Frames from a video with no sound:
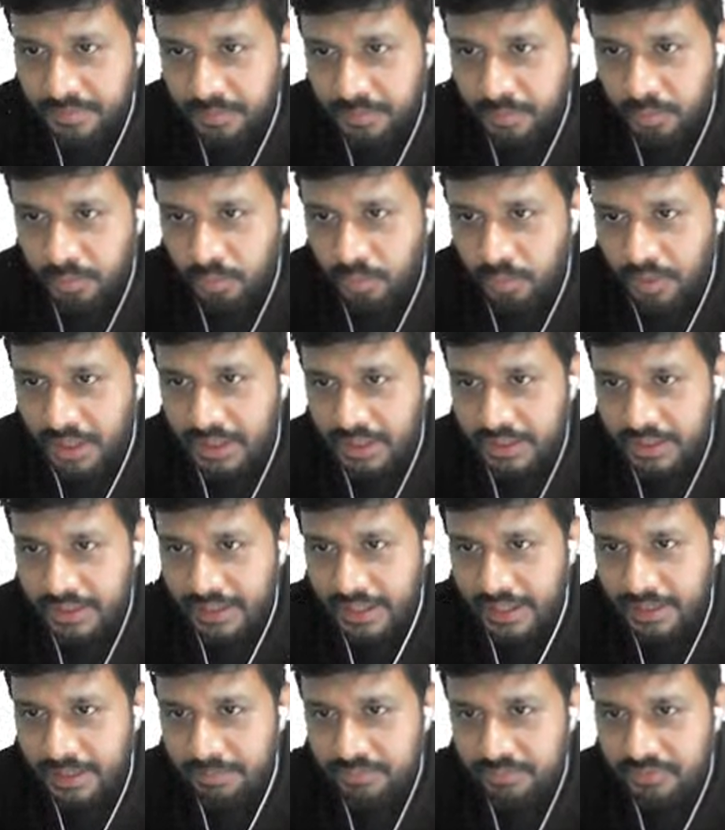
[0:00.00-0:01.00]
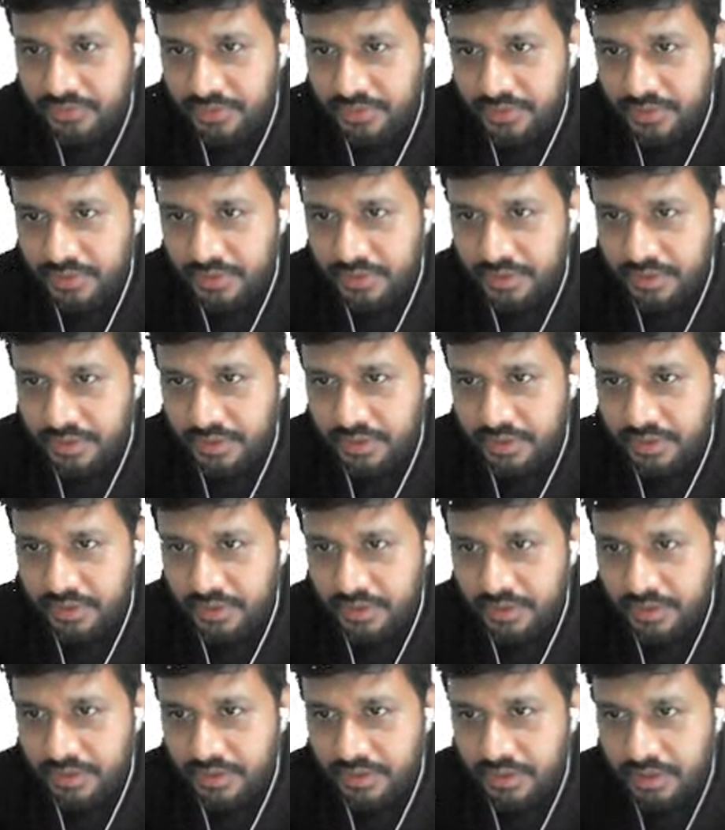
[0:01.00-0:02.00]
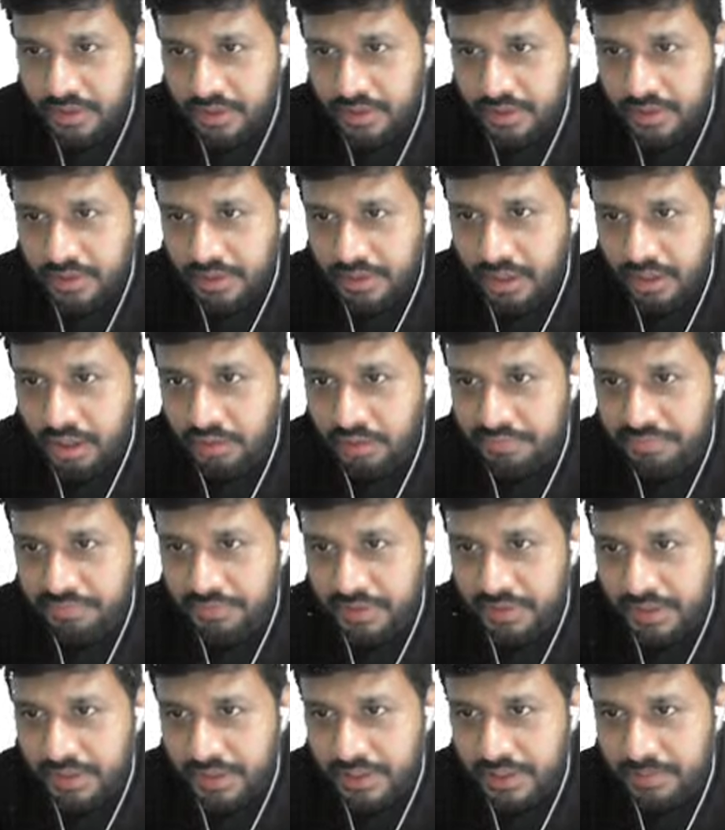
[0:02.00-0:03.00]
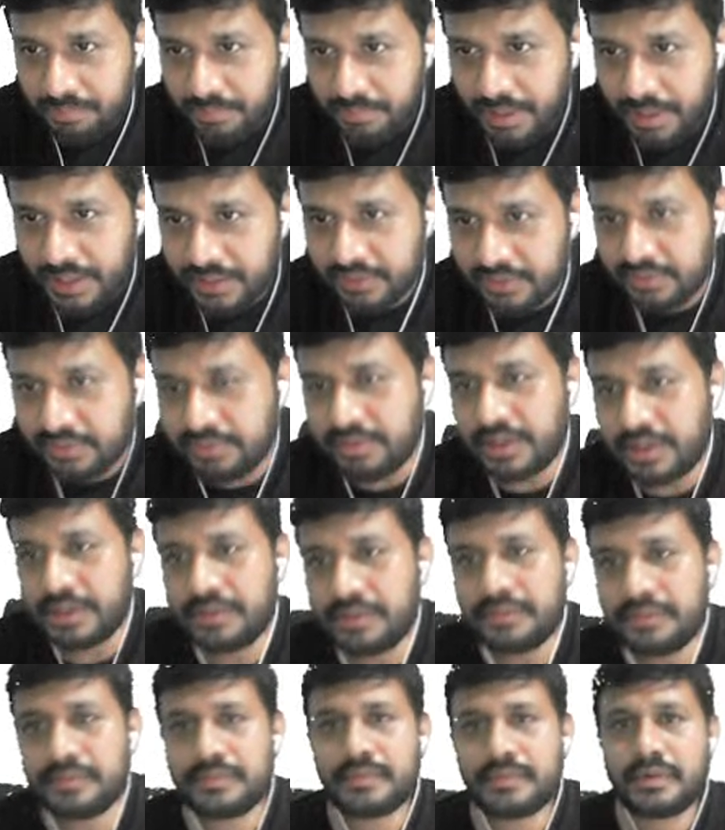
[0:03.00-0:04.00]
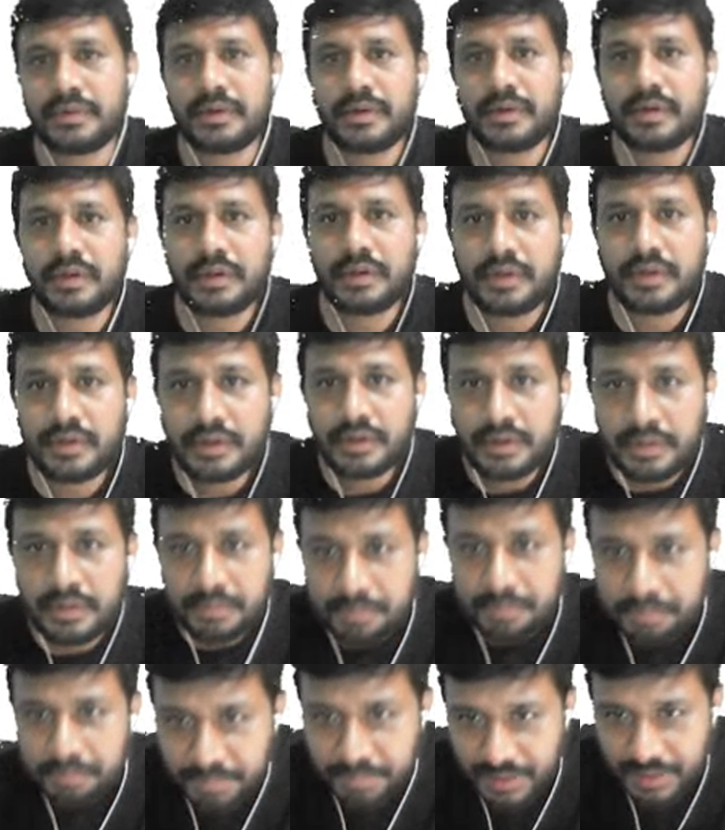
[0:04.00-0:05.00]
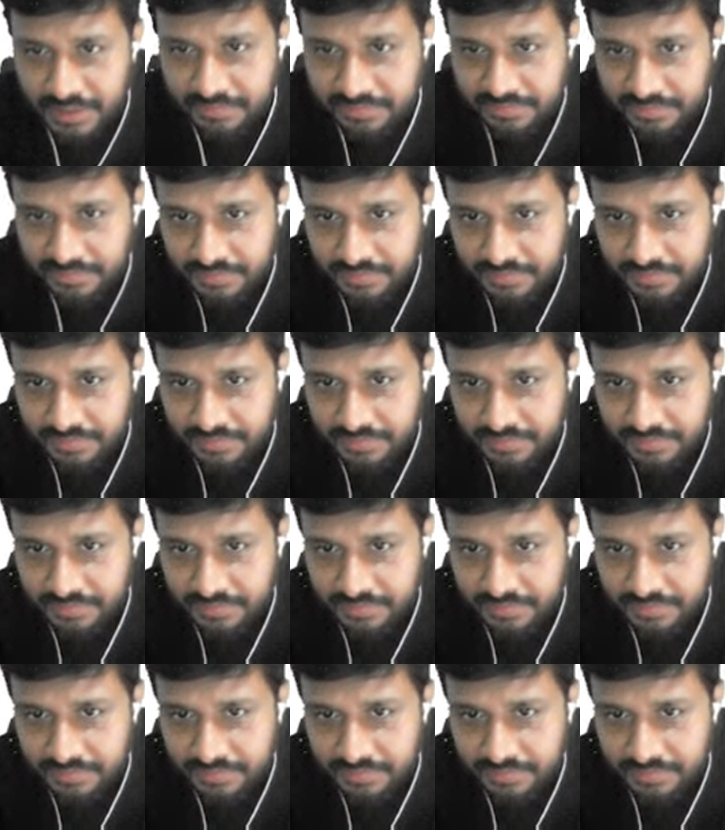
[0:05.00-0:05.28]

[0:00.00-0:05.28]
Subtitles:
1 times del of n minus 1 plus